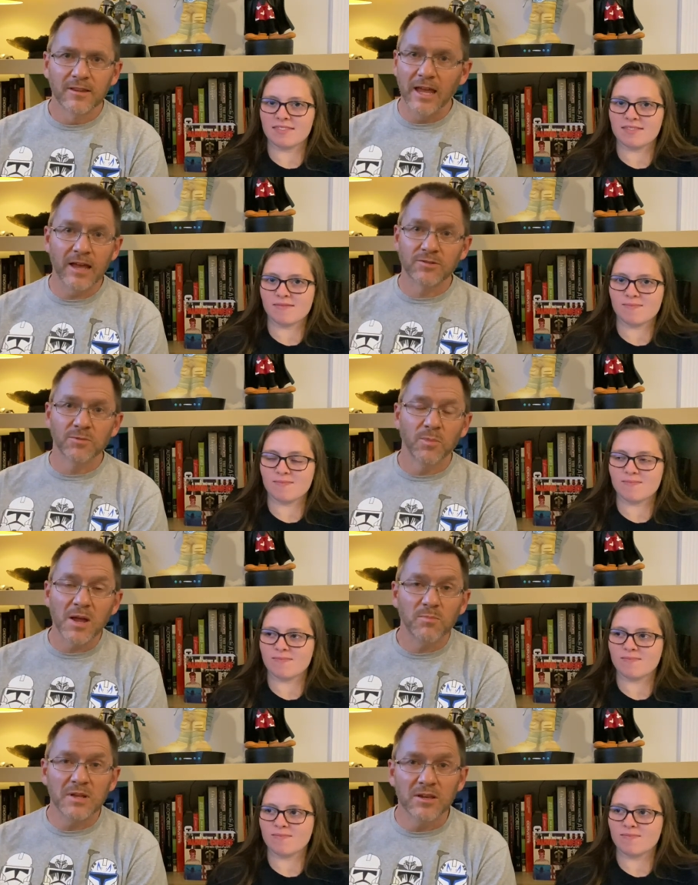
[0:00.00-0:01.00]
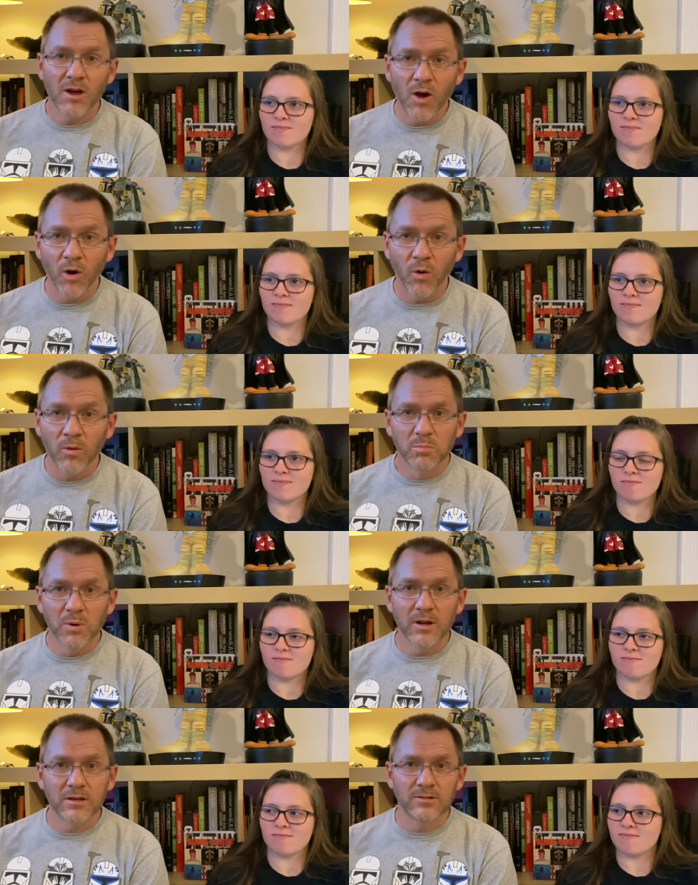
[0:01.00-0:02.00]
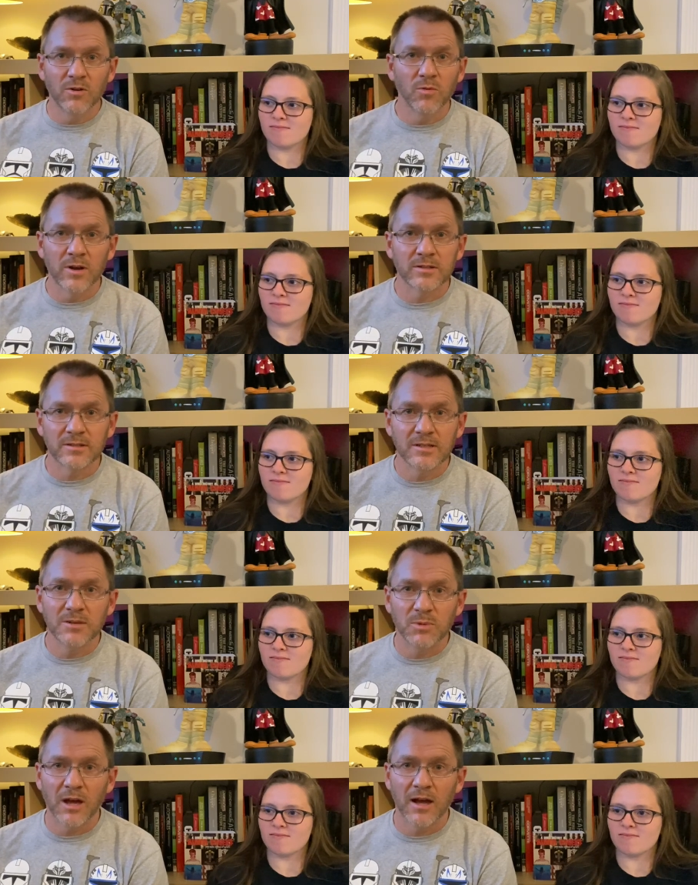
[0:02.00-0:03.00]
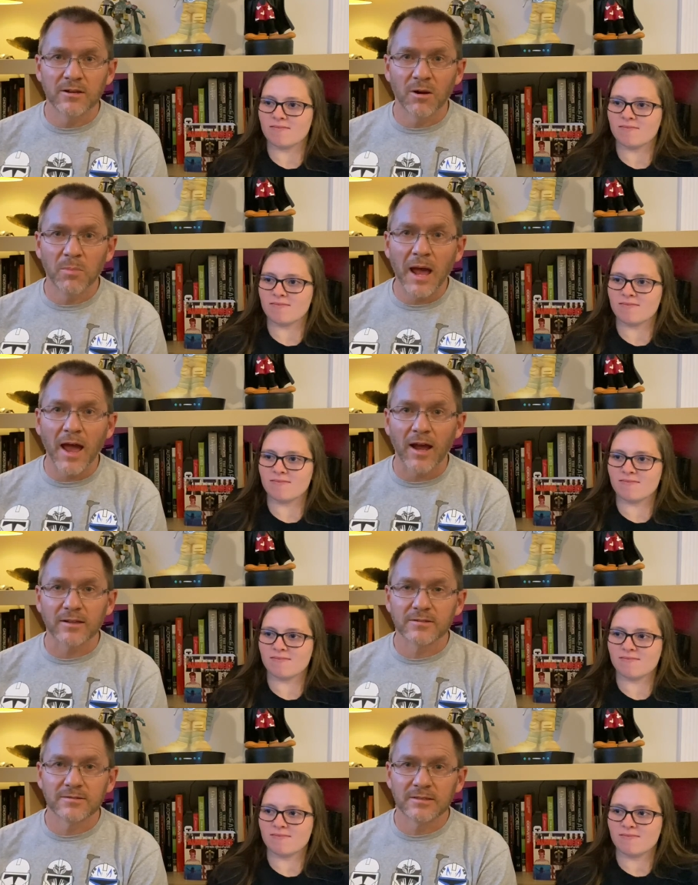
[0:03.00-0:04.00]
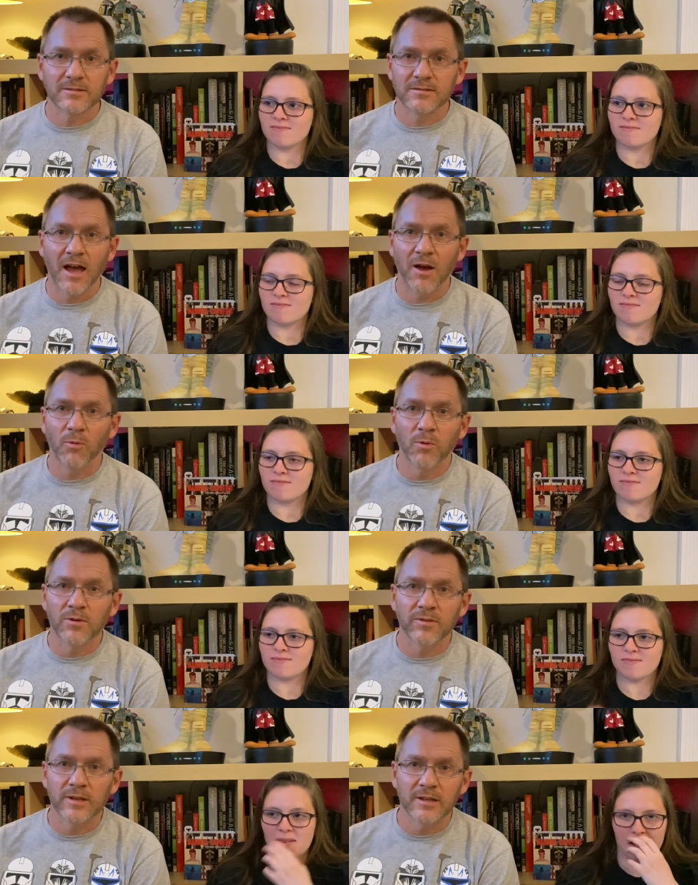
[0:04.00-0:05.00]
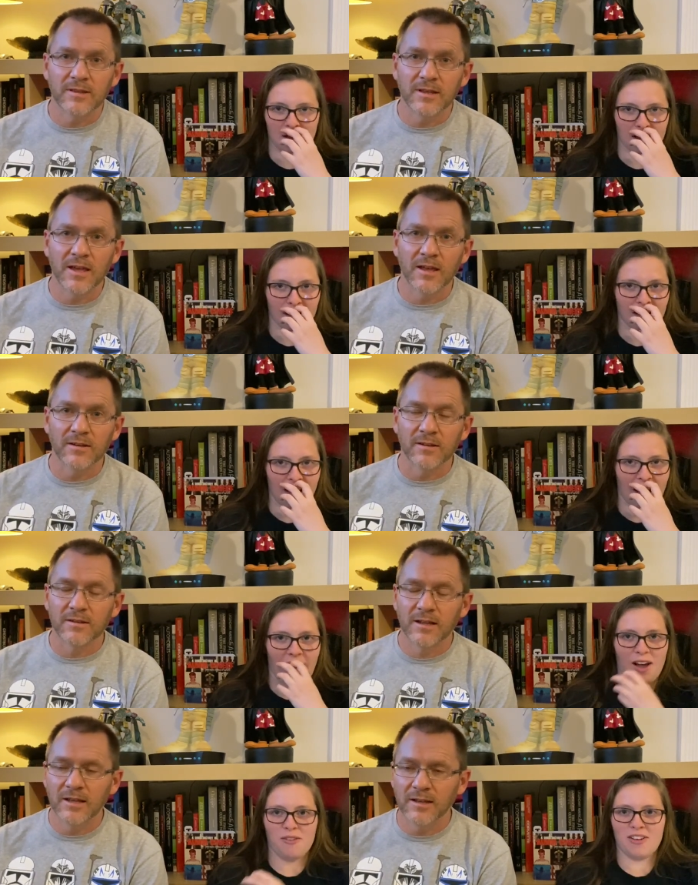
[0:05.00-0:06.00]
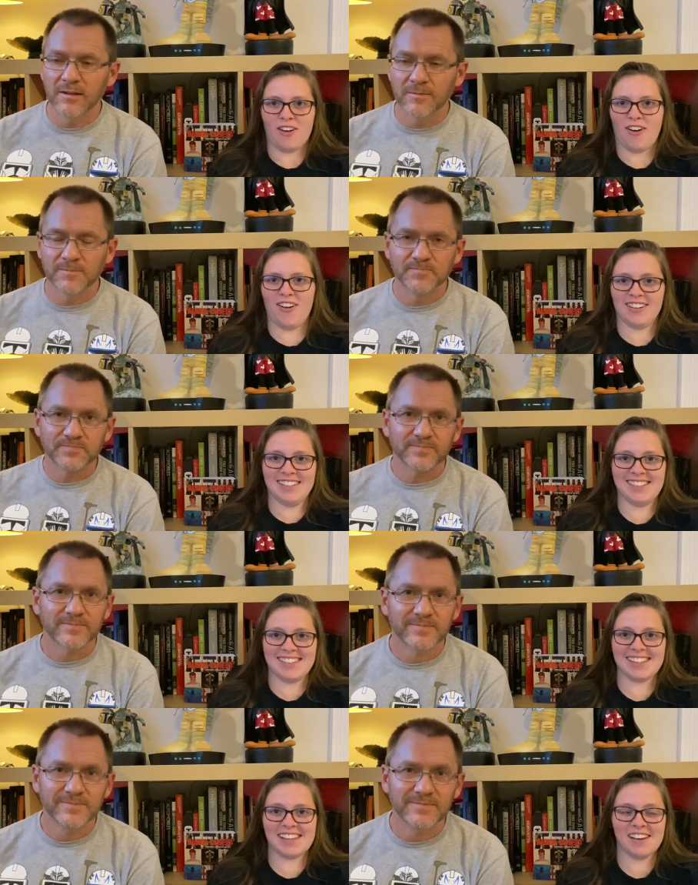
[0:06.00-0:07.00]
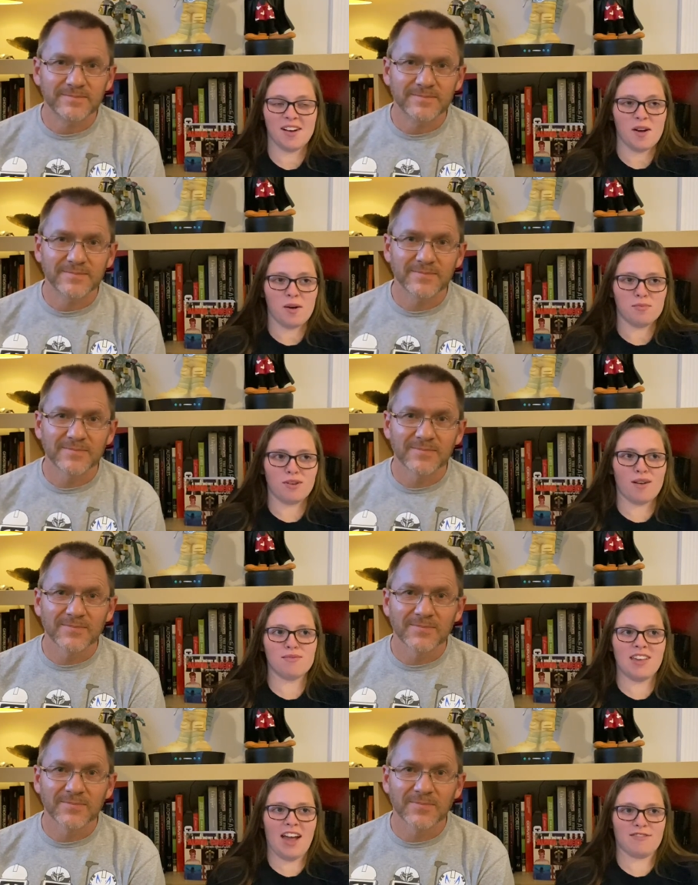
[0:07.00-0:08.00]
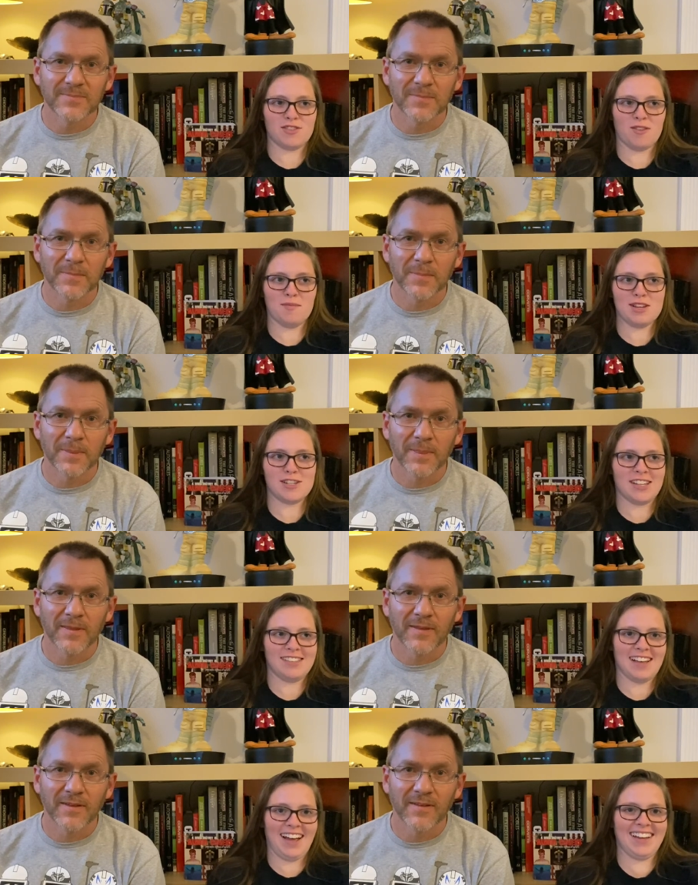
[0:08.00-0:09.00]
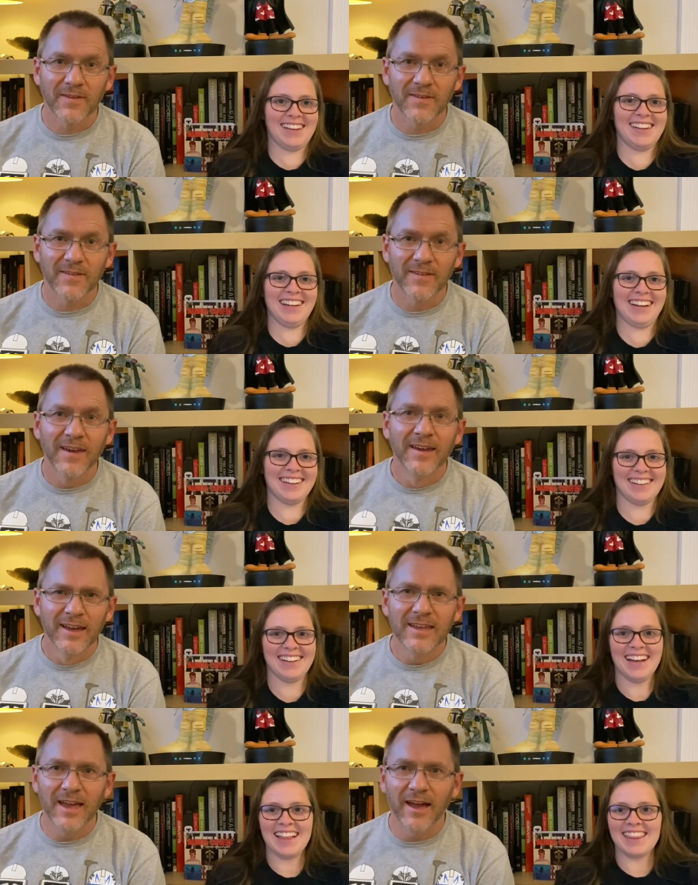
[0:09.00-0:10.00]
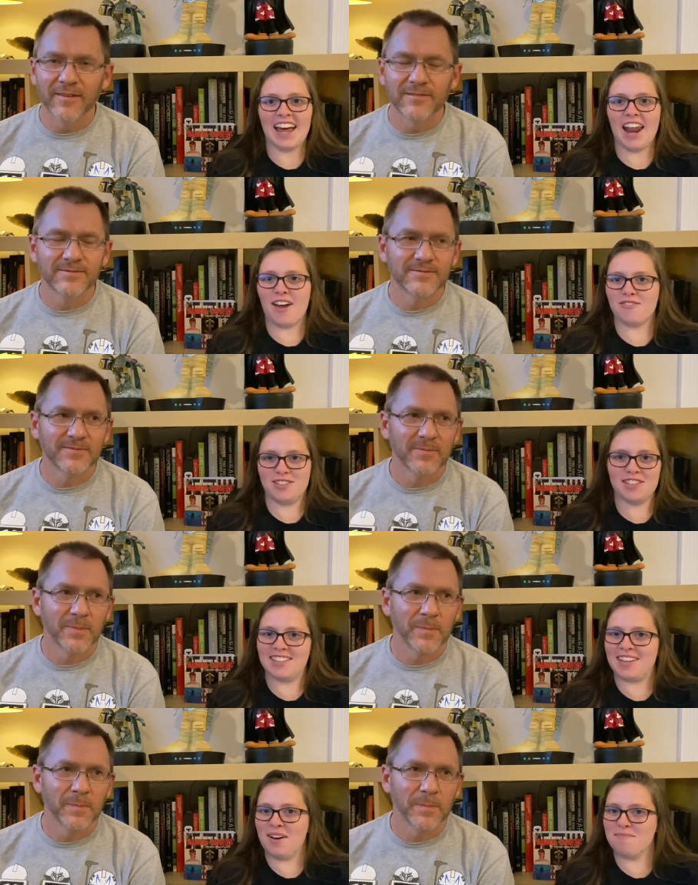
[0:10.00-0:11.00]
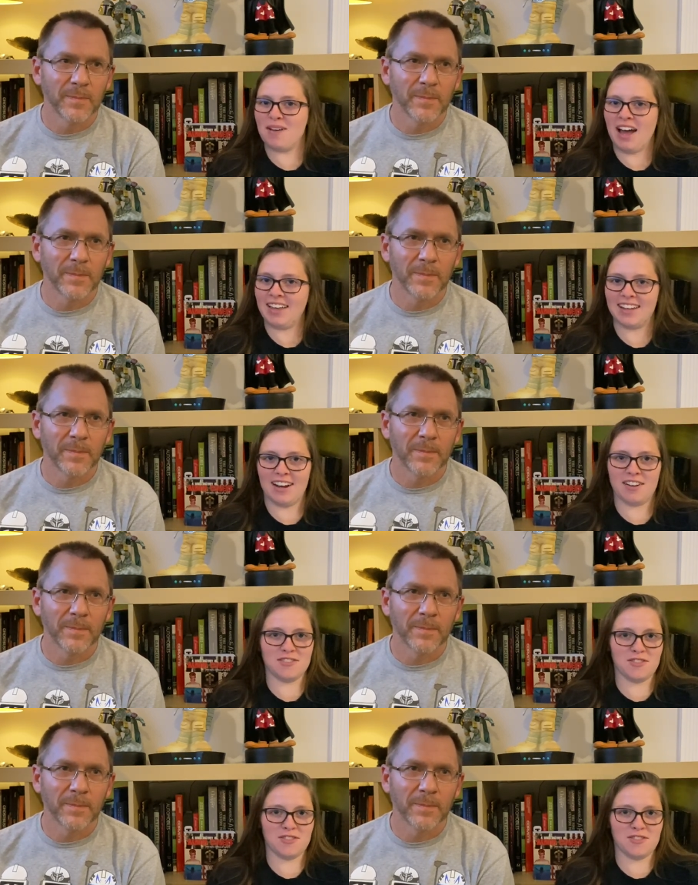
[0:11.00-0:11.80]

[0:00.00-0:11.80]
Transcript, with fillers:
Speaker 1: The answer might be no, but you don't wanna sneak behind our backs. It's not worth it in the end.
Speaker 2: And honestly, probably have so much anxiety
Speaker 1: yeah.
Speaker 2: that I would just come back and not